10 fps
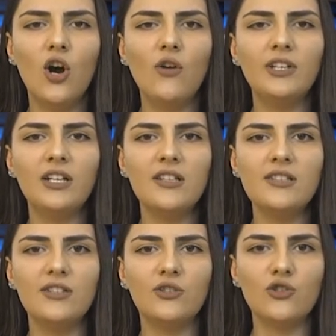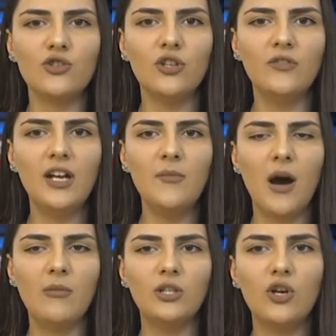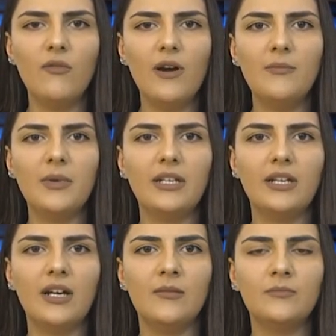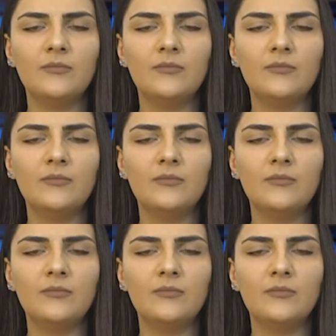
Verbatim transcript: of the Constitution of the Republic of Armenia.